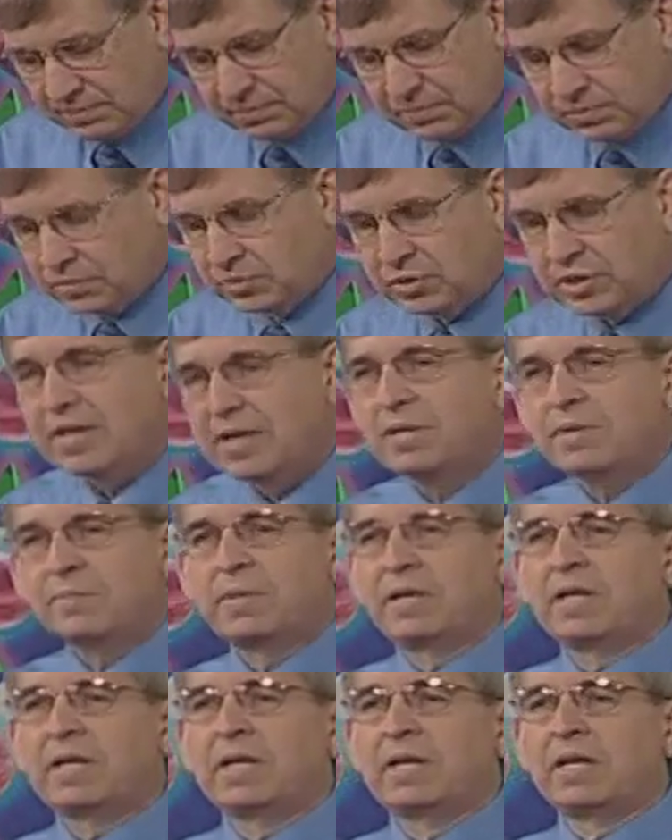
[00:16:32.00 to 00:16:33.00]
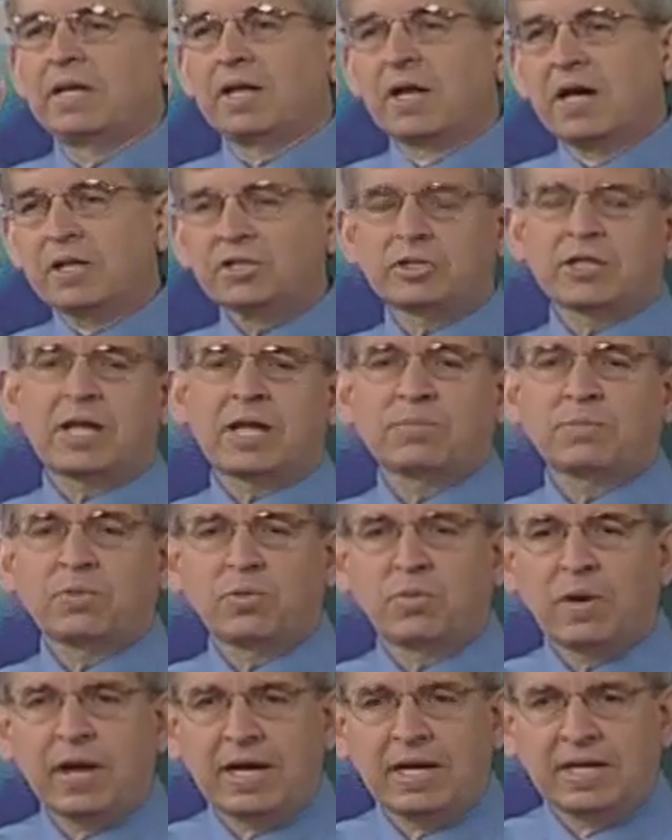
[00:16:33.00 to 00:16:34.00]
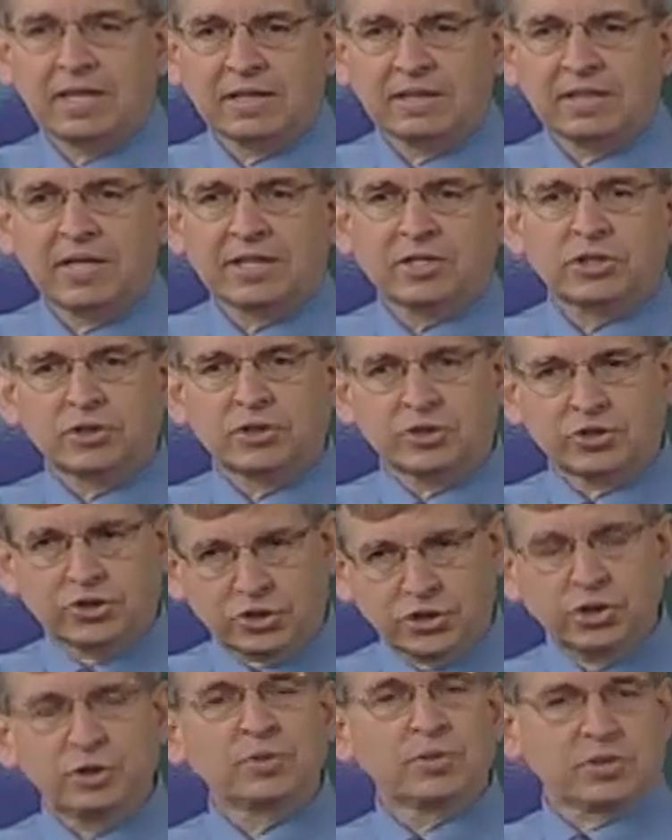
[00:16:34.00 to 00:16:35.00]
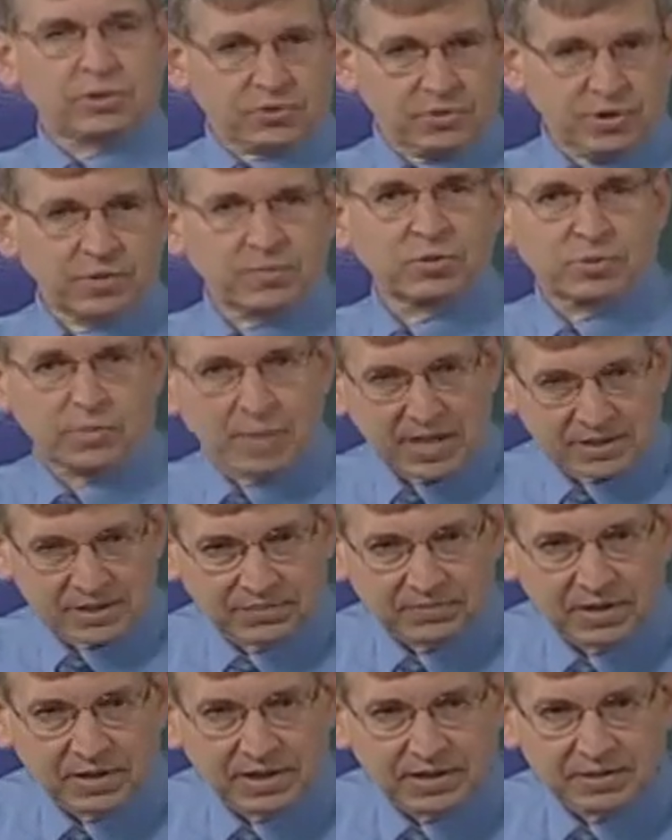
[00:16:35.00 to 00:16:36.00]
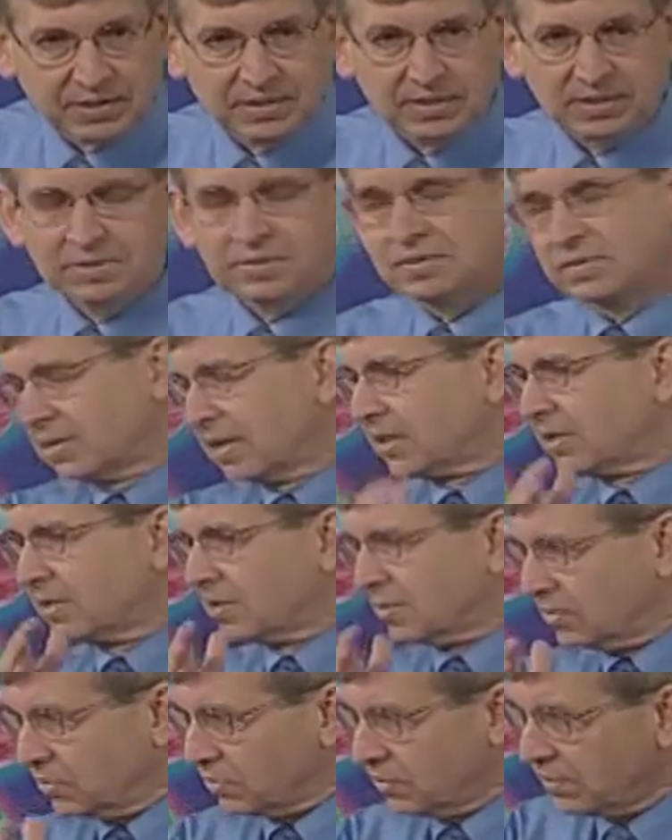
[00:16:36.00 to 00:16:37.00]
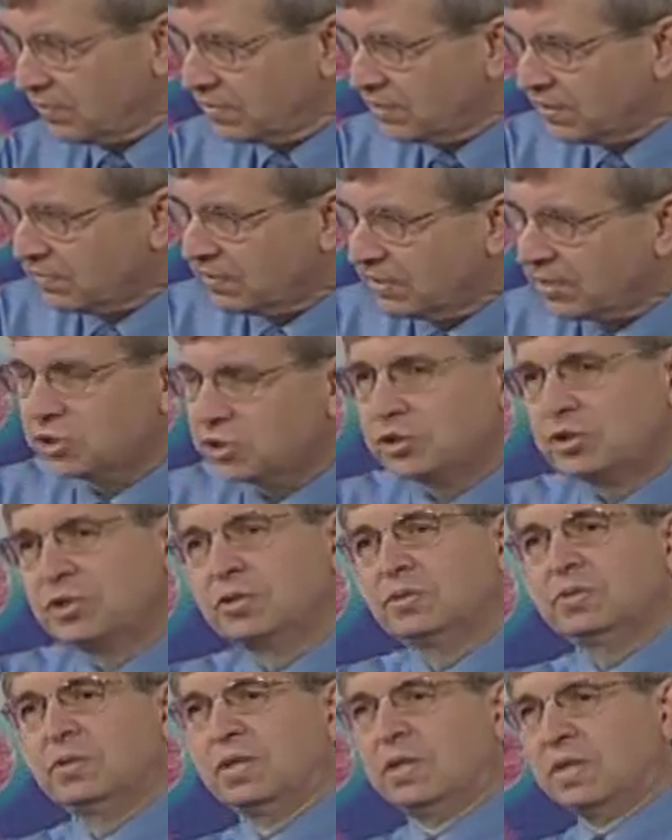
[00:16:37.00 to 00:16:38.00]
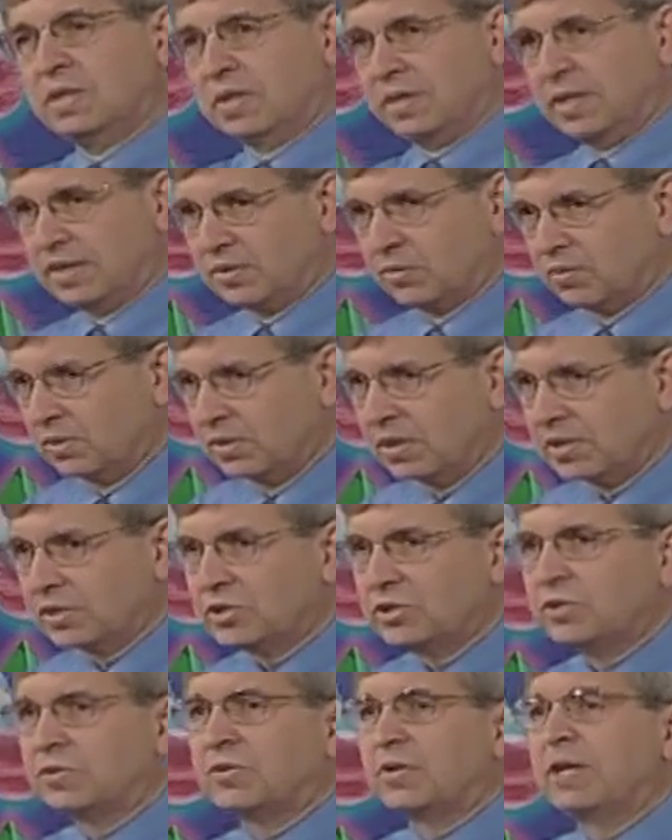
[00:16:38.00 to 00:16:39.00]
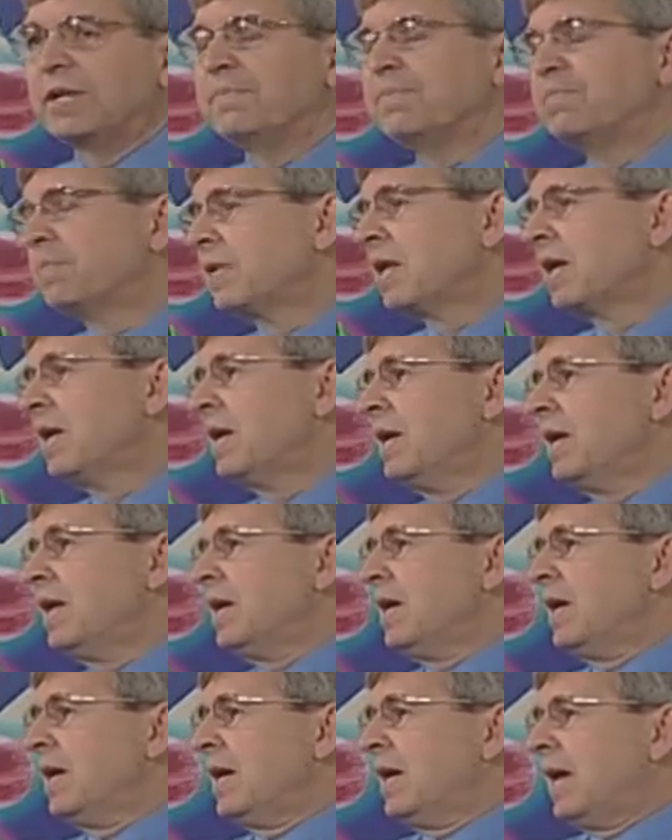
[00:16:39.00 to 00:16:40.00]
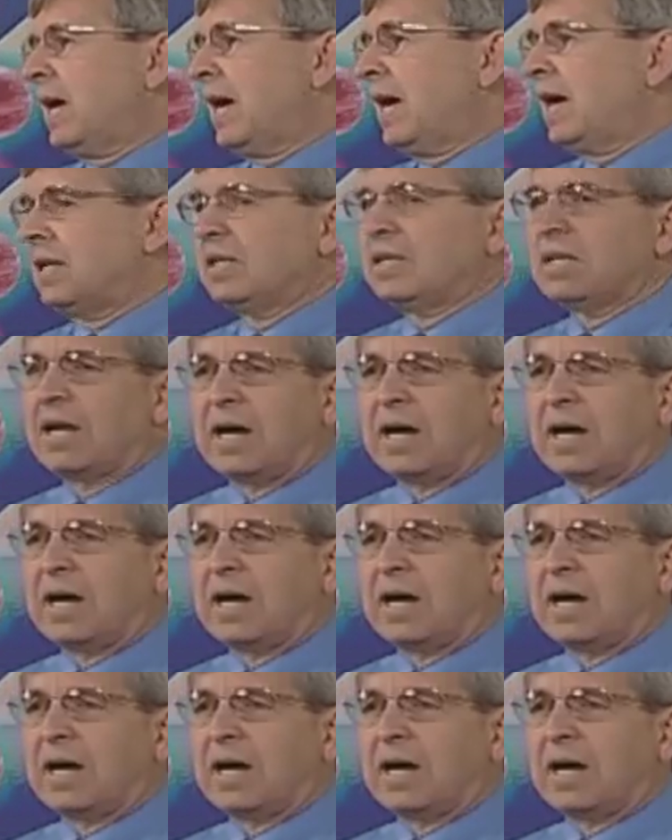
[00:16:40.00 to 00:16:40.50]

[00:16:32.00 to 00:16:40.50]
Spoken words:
say them in an understandable way in lectures 2 and 3, respectively. Like derivative, lecture 2, integral, lecture 3. And